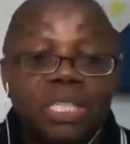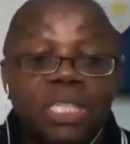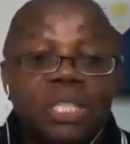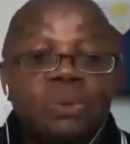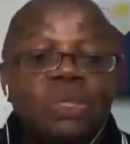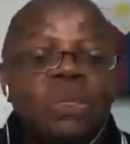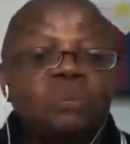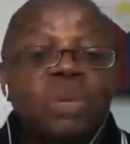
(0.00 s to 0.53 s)

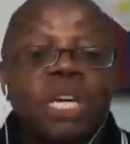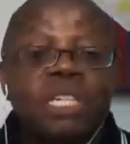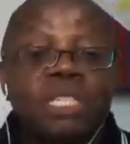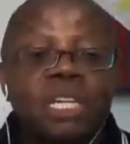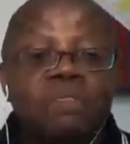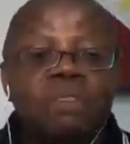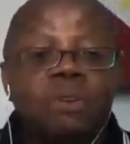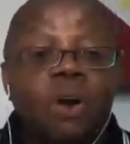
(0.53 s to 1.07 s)
She was the
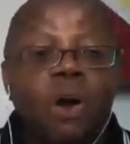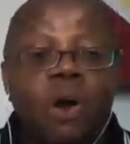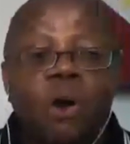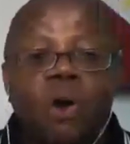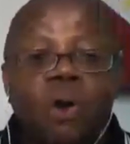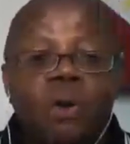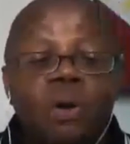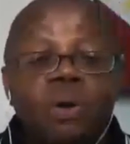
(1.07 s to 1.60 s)
best of it
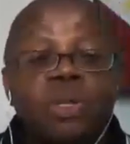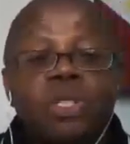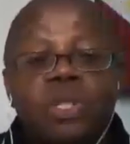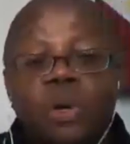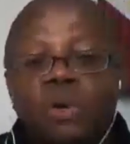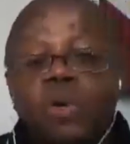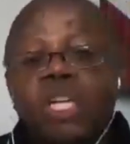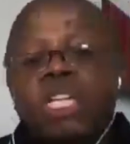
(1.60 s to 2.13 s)
all.
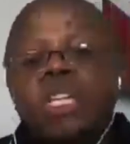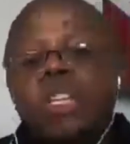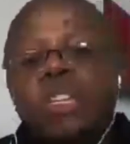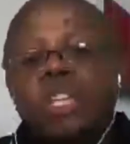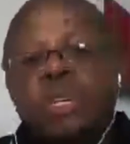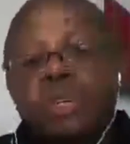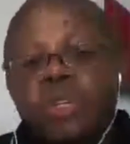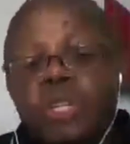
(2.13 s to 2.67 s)
So
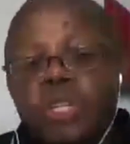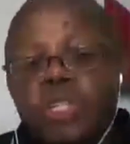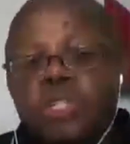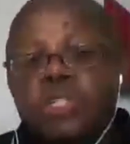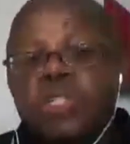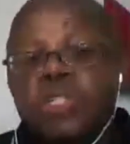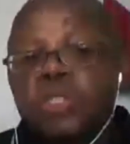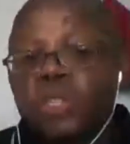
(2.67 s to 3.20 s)
there
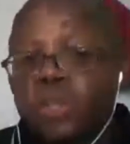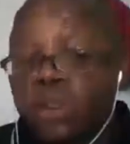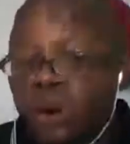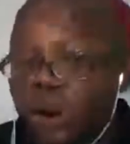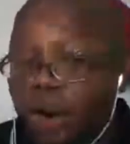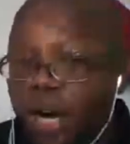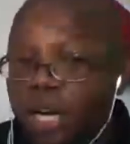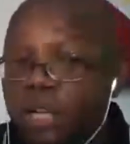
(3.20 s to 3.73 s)

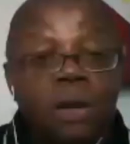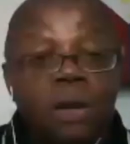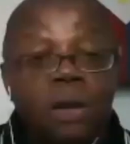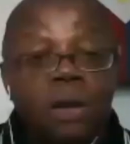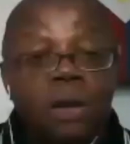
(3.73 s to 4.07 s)
are